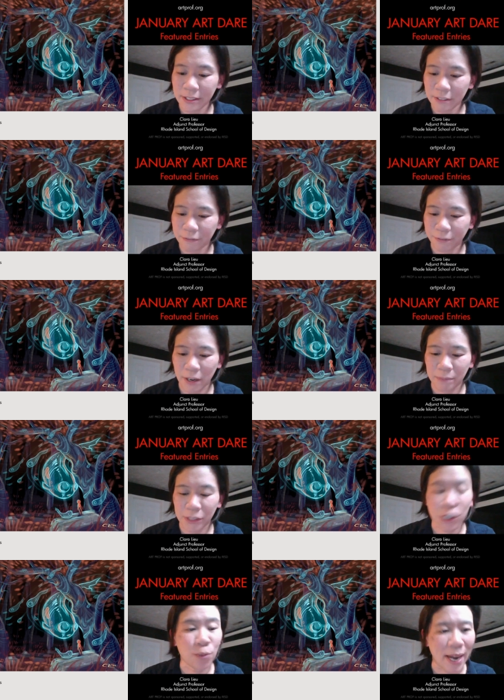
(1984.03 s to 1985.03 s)
from the
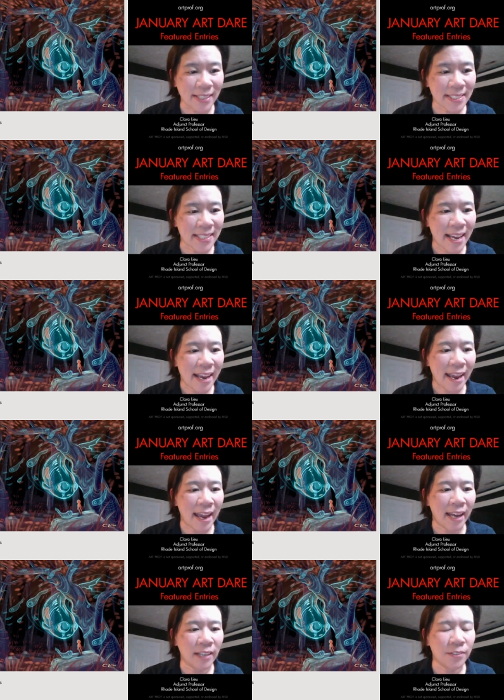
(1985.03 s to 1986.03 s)
US.
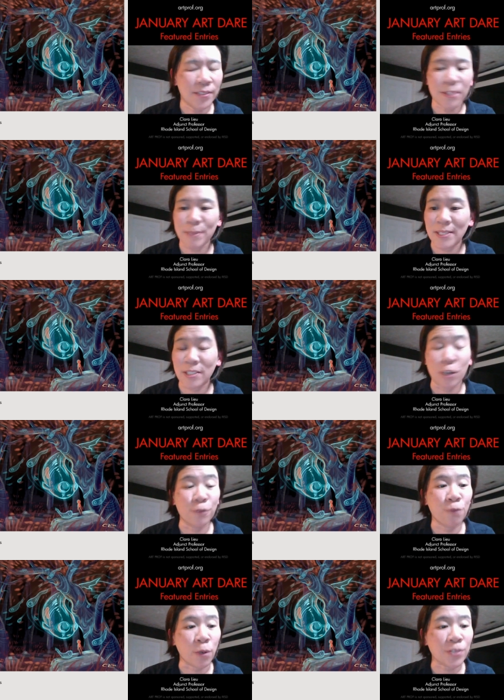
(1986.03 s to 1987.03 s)
And this piece is called
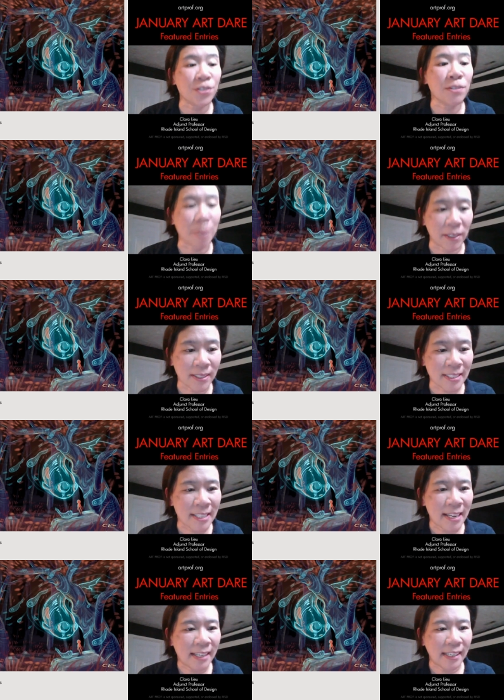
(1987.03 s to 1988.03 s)
Forest of Spirits.
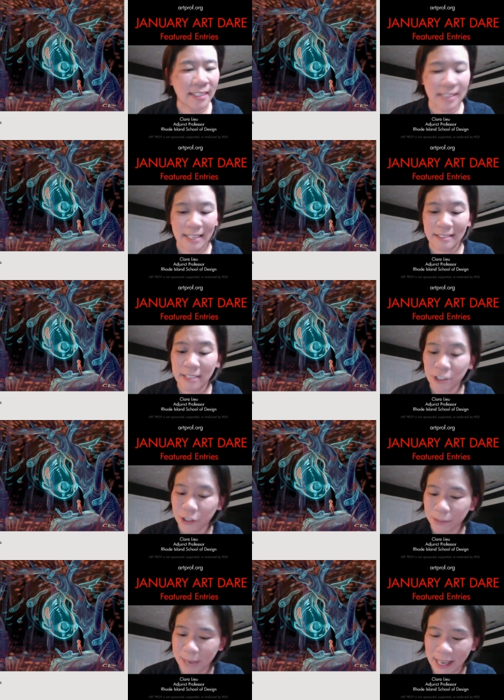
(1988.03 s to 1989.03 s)
It's a
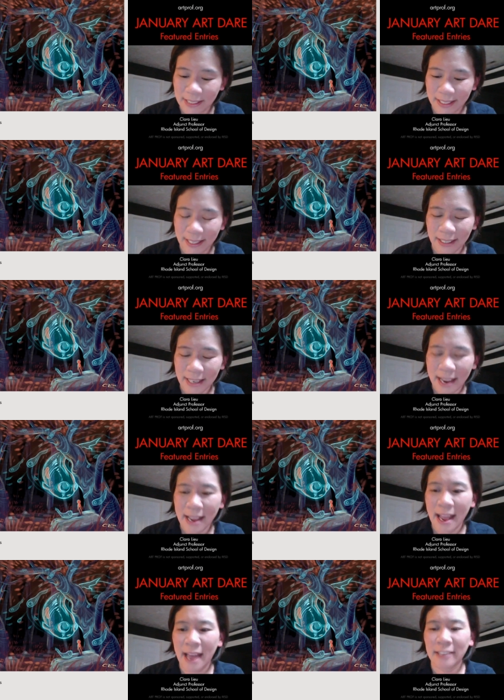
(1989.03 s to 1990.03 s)
digital painting.
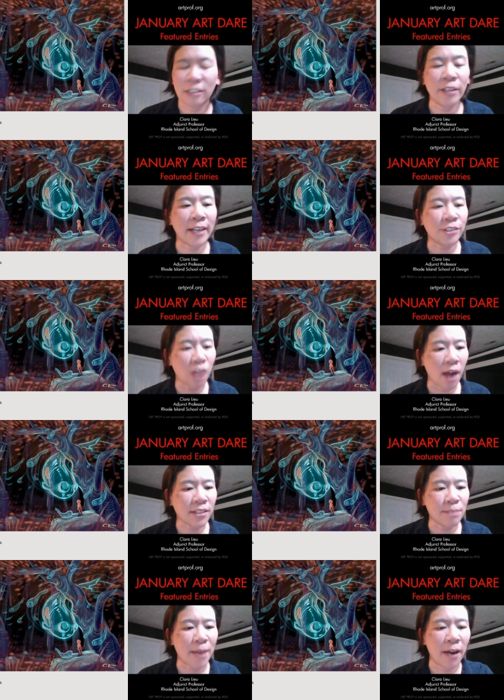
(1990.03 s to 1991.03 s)
And Claire talks
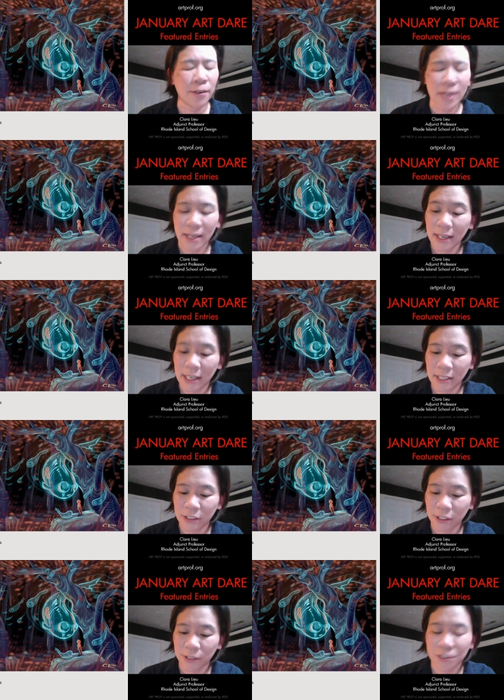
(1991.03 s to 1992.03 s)
about in
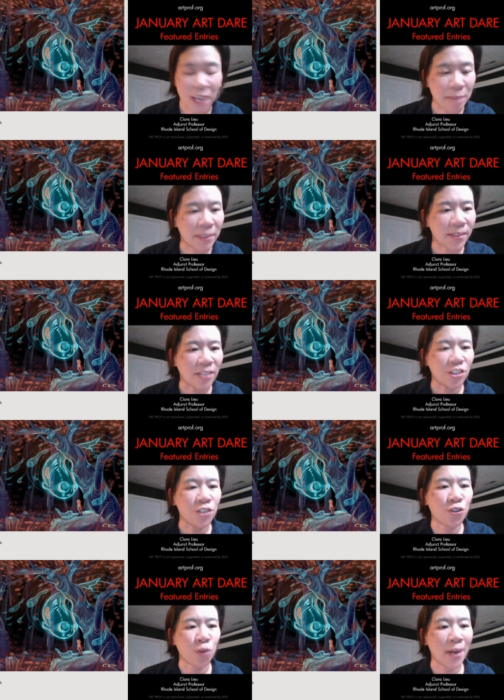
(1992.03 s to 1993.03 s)
her statement that
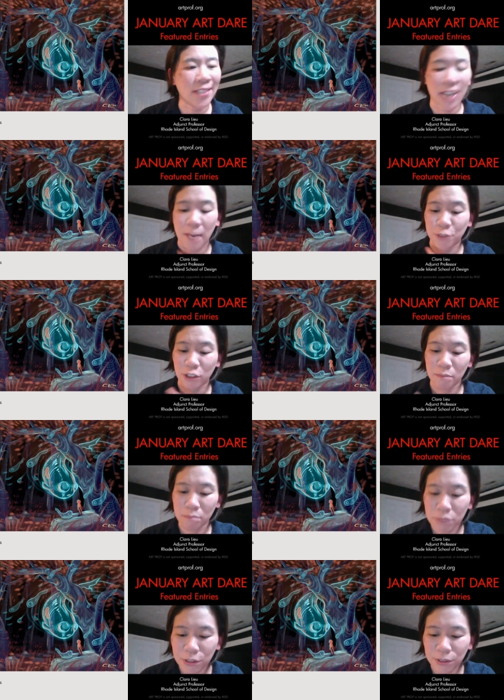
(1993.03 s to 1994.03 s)
she's trying to capture a
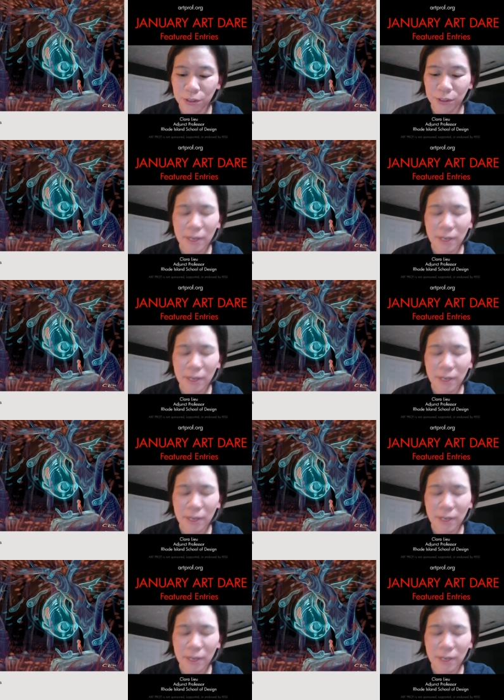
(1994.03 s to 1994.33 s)
mood.